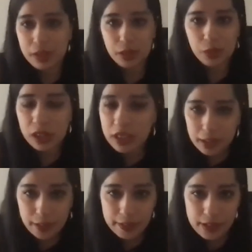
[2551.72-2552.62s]
working
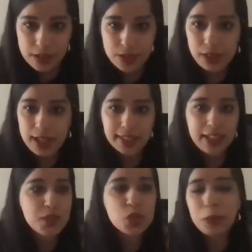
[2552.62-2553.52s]
on this. So like there
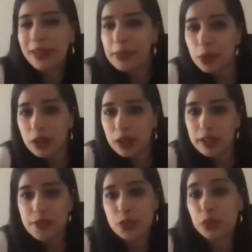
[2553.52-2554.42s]
was no playbook, there
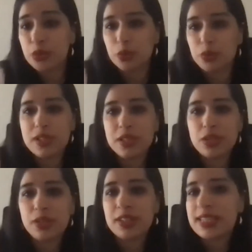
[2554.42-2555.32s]
was no rules, and
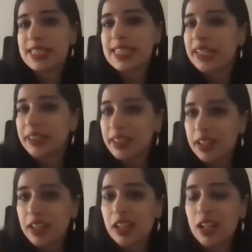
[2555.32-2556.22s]
so that's
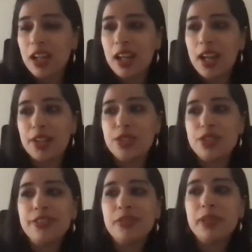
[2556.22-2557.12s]
exciting. And so
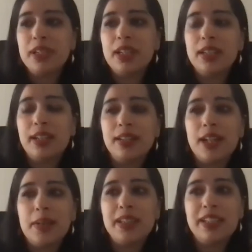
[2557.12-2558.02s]
for me at that
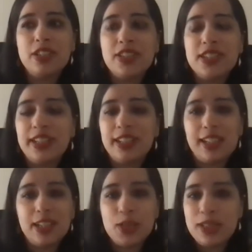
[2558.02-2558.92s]
time, I think just the
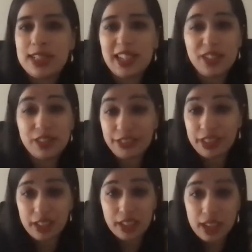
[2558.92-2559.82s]
intellectual challenge of
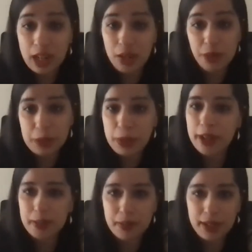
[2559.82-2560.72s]
figuring out
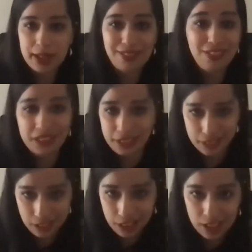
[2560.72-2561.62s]
product market fit,
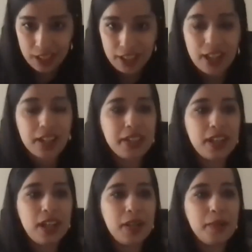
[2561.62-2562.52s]
right?
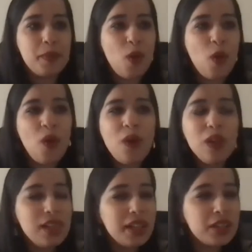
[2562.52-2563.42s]
All
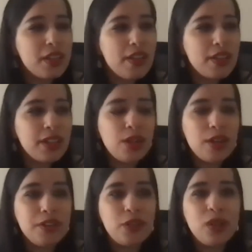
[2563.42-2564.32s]
that theory
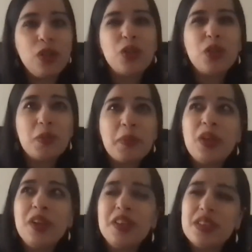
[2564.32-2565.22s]

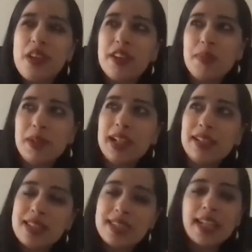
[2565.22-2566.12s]
not theory, but like
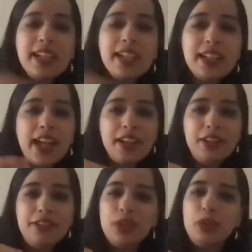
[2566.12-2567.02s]
the second
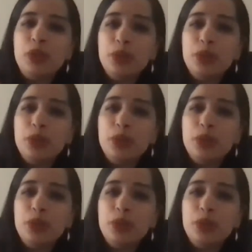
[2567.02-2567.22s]
hand view you